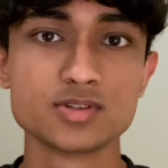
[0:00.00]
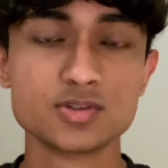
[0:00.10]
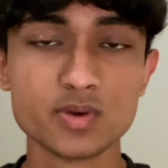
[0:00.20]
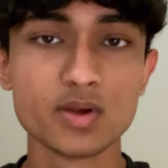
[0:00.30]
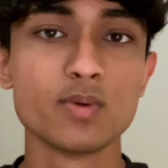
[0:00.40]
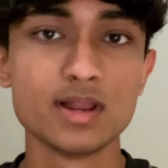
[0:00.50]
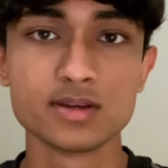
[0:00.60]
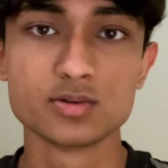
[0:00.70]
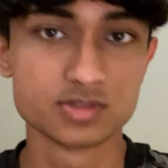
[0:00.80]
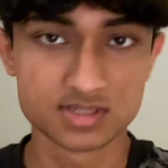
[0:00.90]
doing well
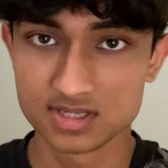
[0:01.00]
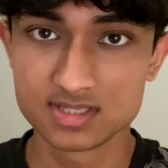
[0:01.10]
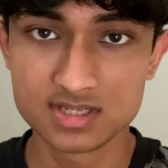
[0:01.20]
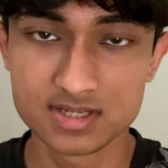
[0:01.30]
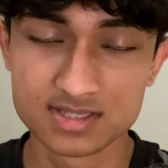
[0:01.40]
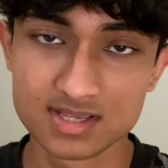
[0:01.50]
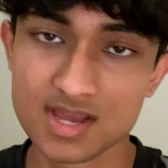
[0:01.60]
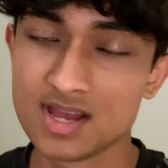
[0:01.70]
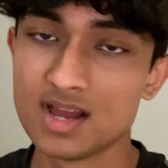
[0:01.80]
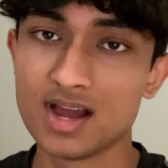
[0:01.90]
in your GCSEs.
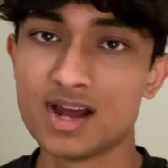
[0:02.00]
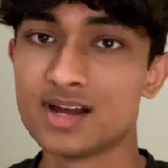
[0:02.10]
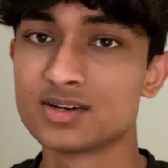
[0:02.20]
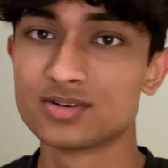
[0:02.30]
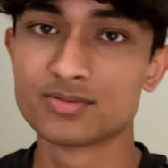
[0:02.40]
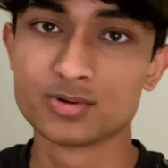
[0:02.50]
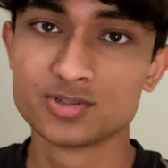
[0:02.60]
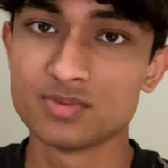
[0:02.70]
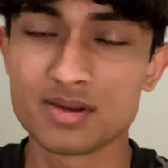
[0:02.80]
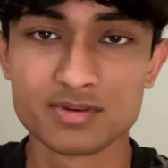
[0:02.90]
And of
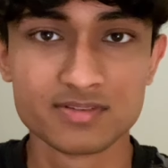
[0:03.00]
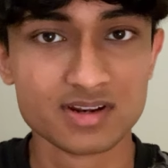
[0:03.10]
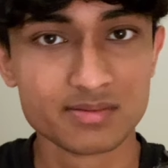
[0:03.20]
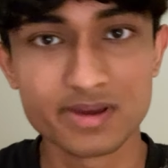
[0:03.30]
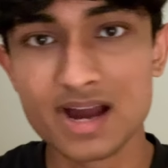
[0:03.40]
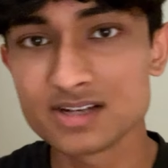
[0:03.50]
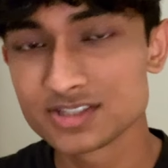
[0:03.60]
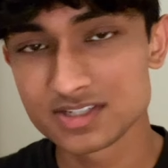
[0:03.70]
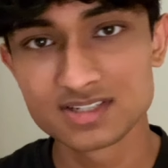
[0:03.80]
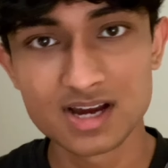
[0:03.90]
course you might be feeling a bit
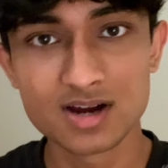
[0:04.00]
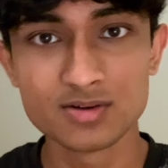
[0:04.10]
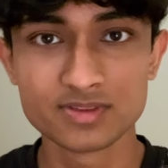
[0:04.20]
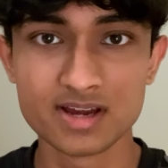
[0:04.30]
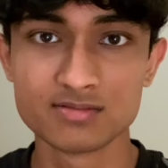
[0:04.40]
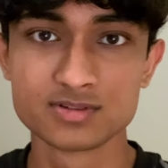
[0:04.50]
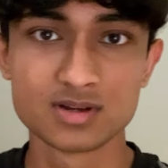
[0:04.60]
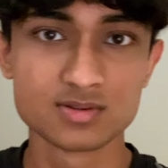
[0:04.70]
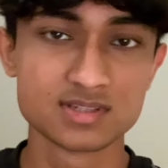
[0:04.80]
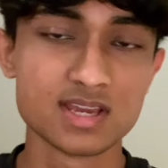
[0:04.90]
anxious now that
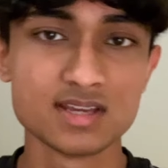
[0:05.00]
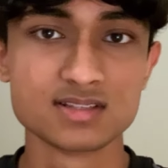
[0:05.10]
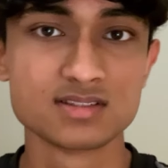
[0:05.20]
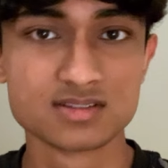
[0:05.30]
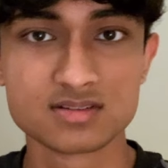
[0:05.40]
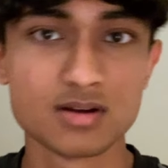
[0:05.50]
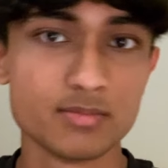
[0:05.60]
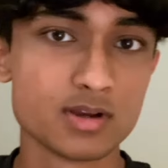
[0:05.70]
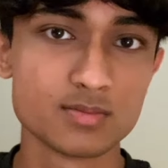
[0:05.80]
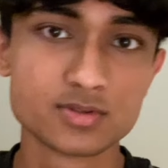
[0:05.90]
results day is
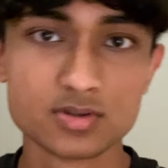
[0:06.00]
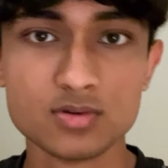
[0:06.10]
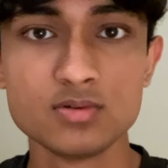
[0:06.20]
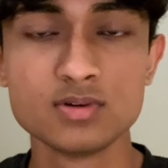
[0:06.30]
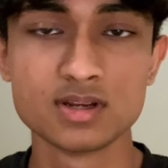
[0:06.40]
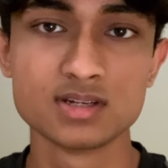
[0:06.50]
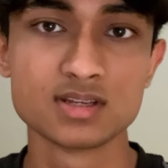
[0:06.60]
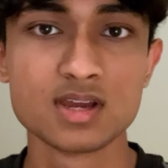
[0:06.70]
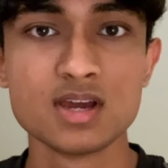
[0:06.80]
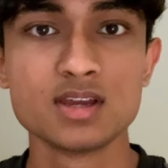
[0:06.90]
coming up soon and
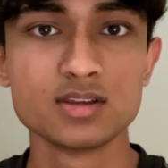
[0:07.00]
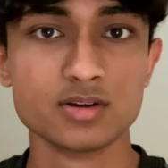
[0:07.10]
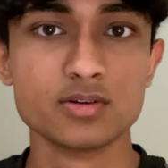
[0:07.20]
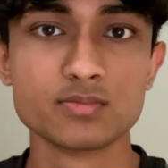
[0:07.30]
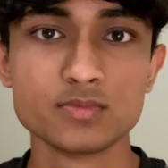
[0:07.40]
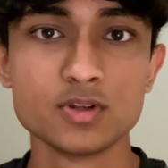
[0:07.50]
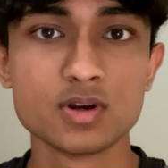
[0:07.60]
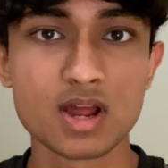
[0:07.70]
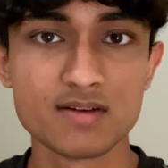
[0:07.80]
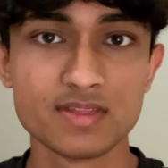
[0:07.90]
you
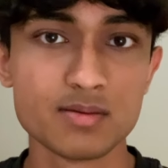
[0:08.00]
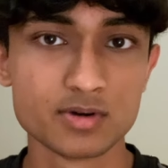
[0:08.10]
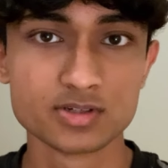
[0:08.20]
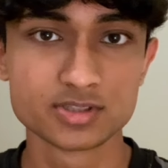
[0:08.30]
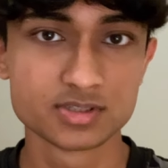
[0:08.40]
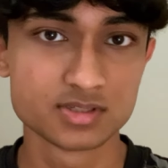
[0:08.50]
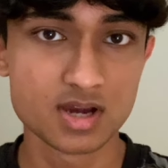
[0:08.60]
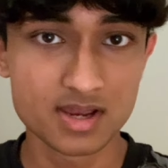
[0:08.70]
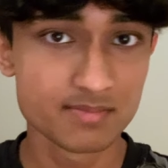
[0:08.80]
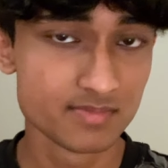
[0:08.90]
don't have that much
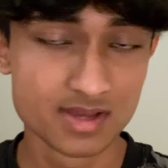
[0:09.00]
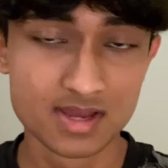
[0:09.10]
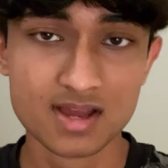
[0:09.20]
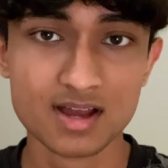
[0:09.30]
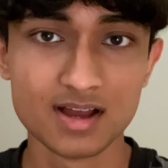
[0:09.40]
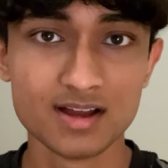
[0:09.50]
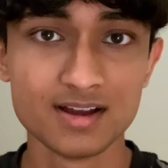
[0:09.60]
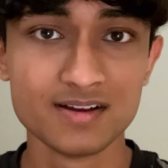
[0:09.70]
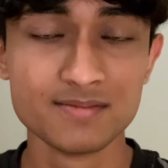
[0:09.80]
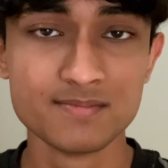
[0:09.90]
time.
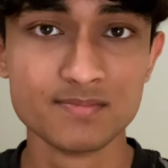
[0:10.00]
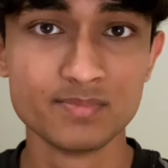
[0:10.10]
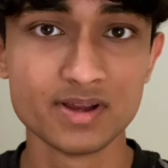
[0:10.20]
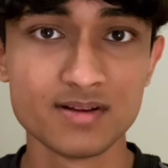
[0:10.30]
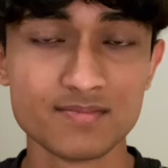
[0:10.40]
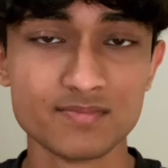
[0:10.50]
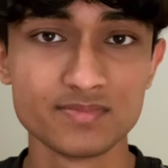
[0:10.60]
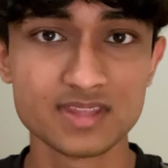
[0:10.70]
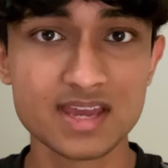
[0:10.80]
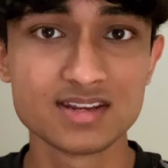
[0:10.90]
But
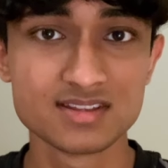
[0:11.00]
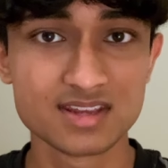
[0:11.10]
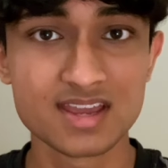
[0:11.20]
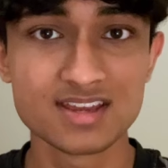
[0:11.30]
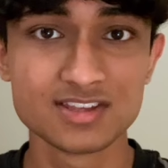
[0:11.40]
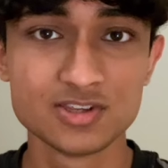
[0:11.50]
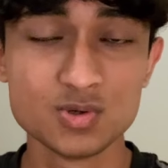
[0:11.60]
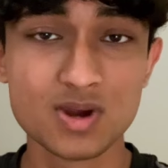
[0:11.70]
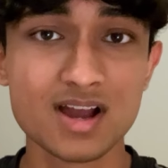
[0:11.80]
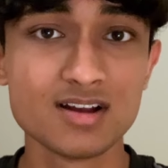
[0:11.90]
end of the day,
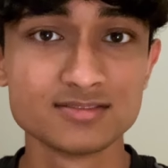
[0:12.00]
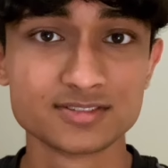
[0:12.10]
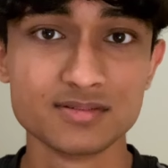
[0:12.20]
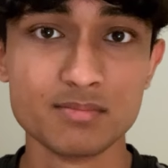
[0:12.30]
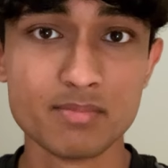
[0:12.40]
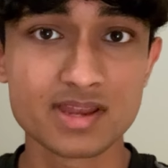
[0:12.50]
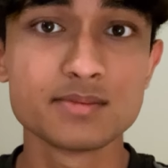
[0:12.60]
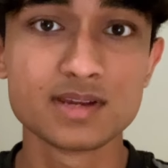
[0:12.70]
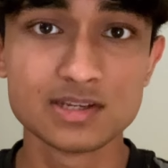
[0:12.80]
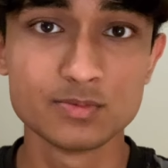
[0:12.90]
you have
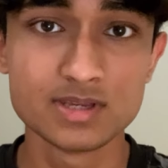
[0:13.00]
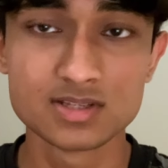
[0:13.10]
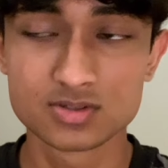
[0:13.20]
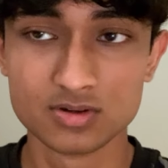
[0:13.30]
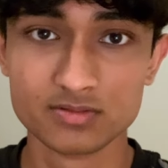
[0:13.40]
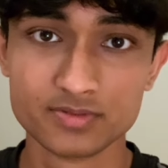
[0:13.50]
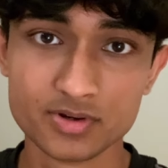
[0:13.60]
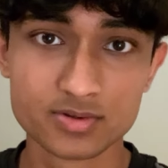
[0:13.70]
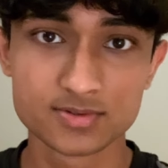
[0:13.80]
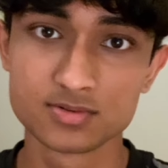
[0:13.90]
many weeks of
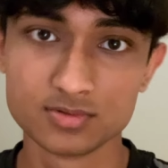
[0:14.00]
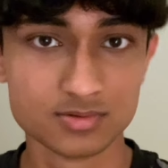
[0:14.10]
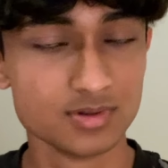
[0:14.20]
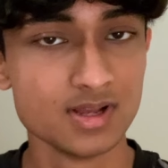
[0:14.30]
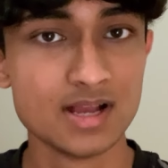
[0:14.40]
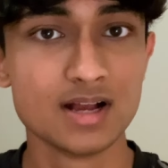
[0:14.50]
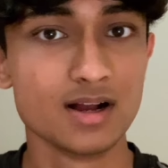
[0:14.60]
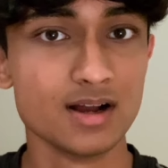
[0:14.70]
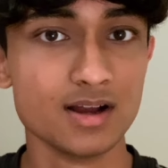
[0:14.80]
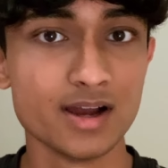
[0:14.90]
no school
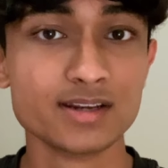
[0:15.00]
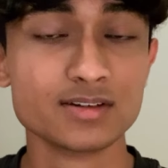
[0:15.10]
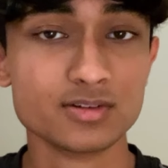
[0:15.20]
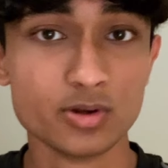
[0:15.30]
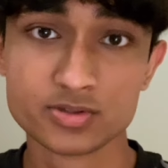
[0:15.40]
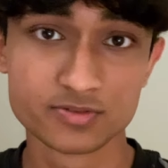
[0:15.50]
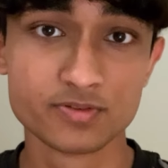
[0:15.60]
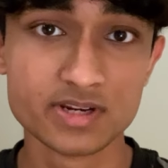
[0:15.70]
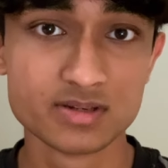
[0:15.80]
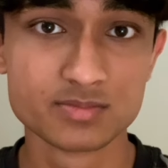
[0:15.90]
and loads of
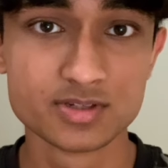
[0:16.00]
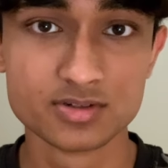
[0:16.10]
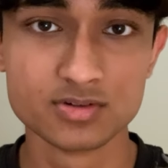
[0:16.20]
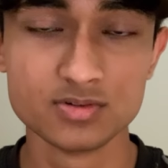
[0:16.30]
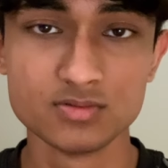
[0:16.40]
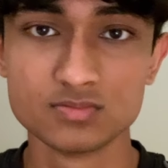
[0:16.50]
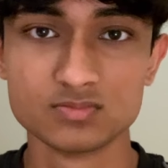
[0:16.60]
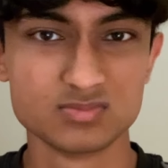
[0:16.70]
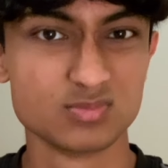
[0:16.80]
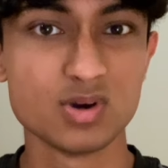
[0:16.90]
freedom to do
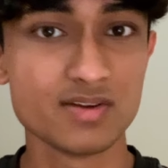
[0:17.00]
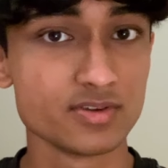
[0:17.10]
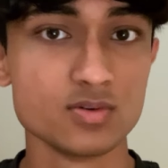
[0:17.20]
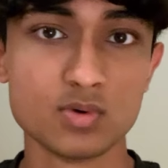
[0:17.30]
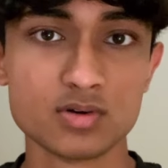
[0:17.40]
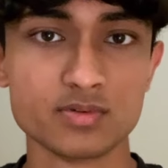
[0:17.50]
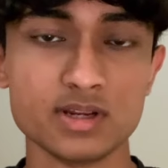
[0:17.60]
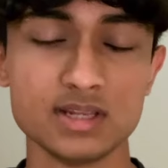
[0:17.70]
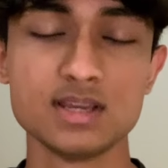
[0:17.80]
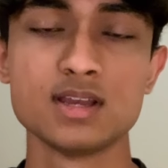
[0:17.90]
whatever you want
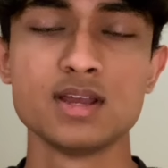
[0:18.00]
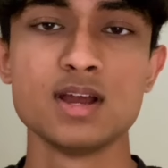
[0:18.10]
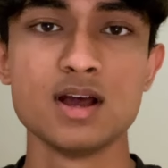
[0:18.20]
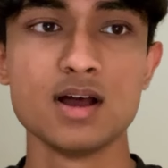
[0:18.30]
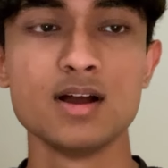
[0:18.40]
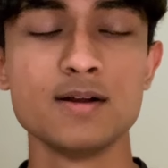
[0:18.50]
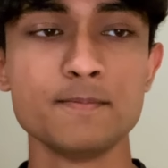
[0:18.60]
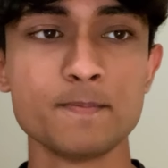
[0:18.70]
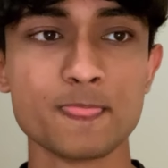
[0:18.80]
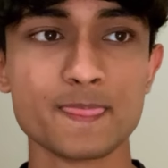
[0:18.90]
really.
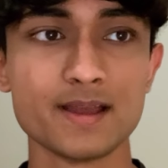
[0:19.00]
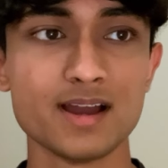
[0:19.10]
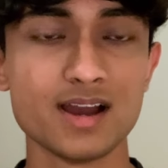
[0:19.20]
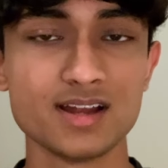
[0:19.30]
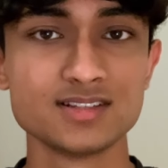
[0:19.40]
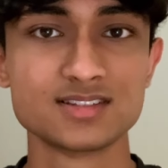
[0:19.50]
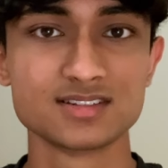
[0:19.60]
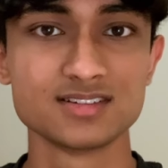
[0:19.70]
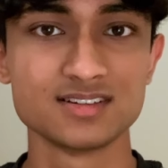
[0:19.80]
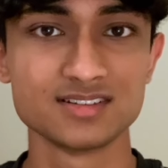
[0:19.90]
And
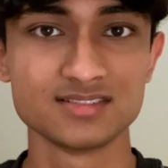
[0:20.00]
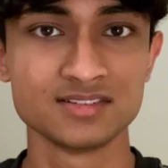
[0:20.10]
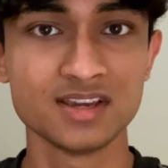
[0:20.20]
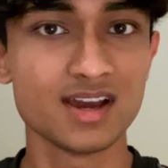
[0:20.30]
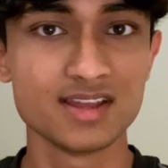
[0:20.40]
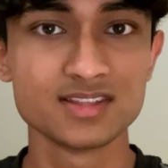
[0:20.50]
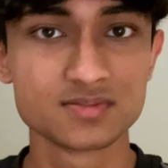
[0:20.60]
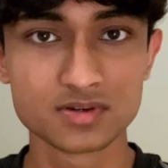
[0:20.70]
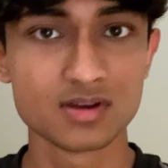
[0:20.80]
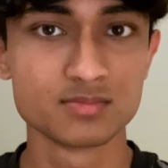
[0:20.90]
yeah, in this
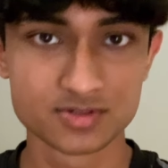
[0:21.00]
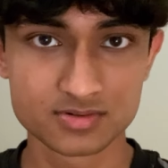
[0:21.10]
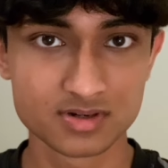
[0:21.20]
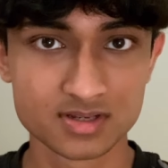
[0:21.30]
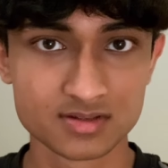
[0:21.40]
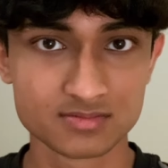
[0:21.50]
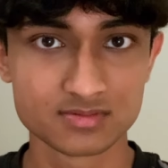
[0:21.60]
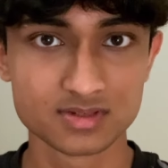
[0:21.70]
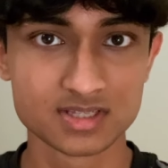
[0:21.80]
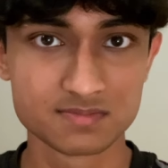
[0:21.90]
video I'm just going to
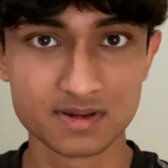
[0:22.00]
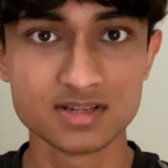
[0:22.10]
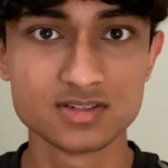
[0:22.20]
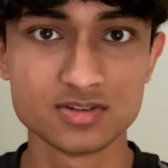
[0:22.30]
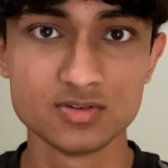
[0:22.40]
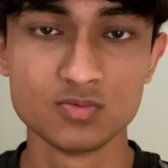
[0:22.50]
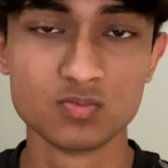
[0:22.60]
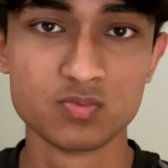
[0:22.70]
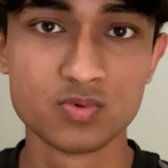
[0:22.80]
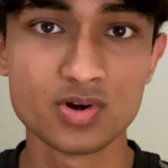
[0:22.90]
explain to you
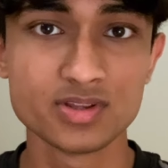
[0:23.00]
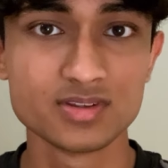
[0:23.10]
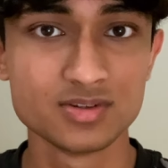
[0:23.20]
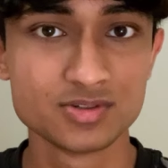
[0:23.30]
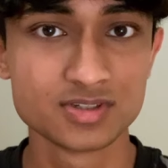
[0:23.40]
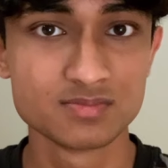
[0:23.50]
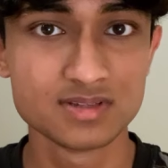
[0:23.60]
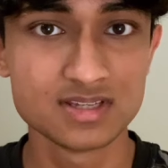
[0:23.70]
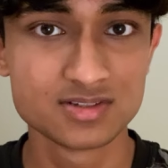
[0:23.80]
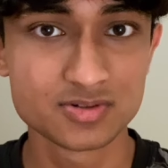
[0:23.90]
what you should
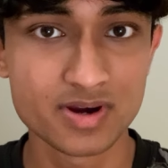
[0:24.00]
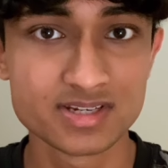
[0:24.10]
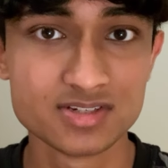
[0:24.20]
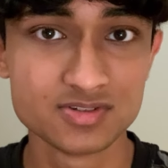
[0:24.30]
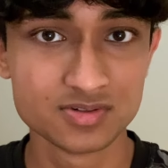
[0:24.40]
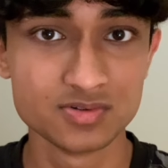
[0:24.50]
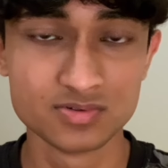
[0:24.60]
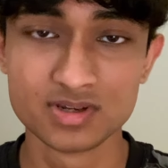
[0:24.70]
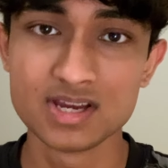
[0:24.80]
be trying to do